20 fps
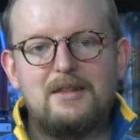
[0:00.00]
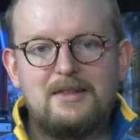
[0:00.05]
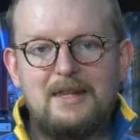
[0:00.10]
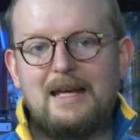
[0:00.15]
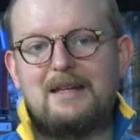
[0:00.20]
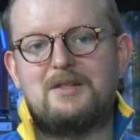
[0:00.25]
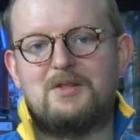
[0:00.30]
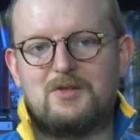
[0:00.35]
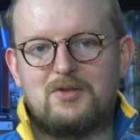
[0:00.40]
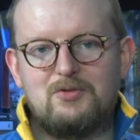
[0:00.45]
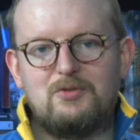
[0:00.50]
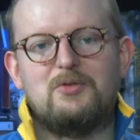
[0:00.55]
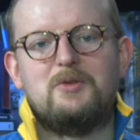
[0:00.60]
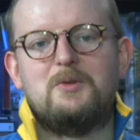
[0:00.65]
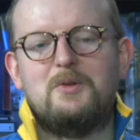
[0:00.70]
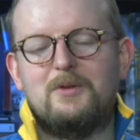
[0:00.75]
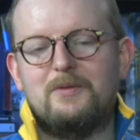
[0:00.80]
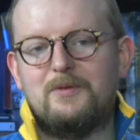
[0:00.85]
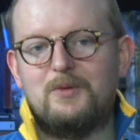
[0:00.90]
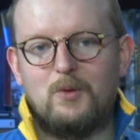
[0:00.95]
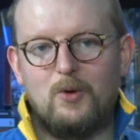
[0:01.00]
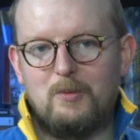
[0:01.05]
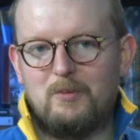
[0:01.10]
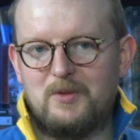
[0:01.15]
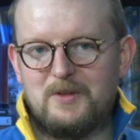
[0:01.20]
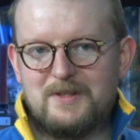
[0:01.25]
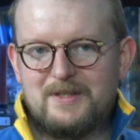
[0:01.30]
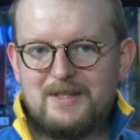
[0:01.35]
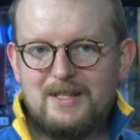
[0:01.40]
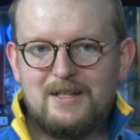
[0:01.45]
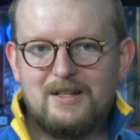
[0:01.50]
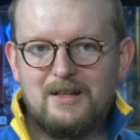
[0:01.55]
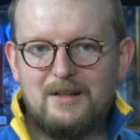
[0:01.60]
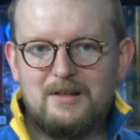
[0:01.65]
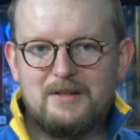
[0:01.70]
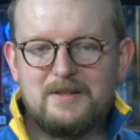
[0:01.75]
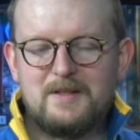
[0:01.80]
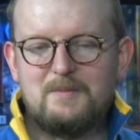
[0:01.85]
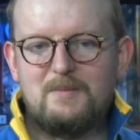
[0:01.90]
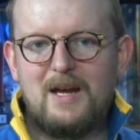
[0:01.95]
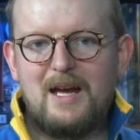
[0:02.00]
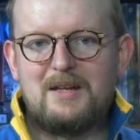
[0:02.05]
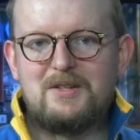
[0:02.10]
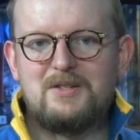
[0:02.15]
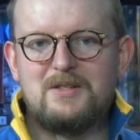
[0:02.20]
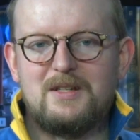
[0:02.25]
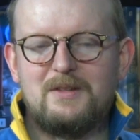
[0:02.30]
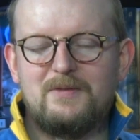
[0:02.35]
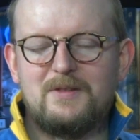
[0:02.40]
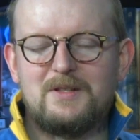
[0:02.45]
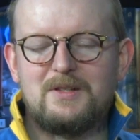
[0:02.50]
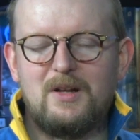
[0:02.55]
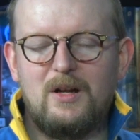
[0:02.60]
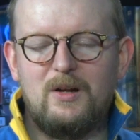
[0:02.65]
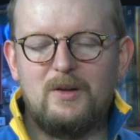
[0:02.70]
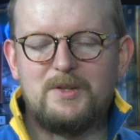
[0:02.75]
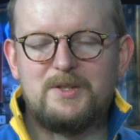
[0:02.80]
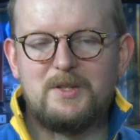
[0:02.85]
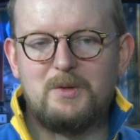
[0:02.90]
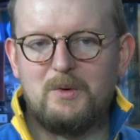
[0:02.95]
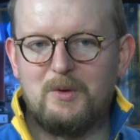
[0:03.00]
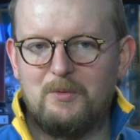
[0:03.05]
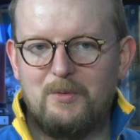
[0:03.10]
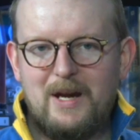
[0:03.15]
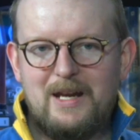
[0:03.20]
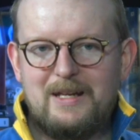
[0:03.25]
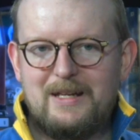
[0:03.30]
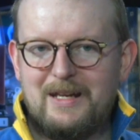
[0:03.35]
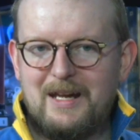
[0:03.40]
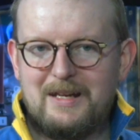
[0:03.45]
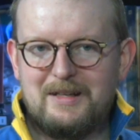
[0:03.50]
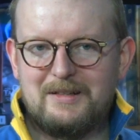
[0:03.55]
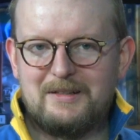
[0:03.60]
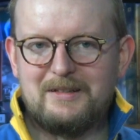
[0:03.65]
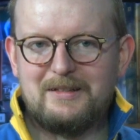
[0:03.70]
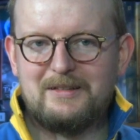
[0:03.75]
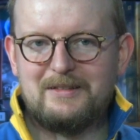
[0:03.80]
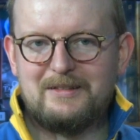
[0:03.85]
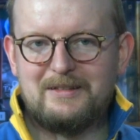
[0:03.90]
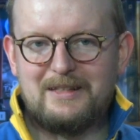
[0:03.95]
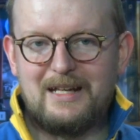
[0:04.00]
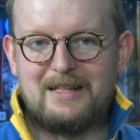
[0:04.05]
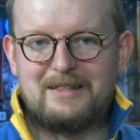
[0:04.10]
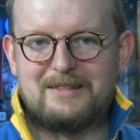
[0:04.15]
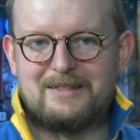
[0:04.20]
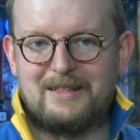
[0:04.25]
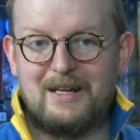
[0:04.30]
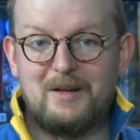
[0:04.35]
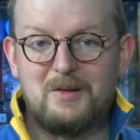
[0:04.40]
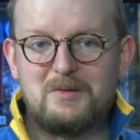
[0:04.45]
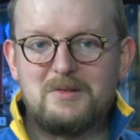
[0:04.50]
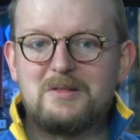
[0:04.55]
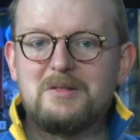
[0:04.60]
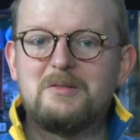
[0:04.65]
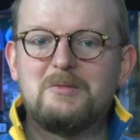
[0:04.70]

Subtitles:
That's true of normal seagulls. Imagine if it's also irradiated. That sounds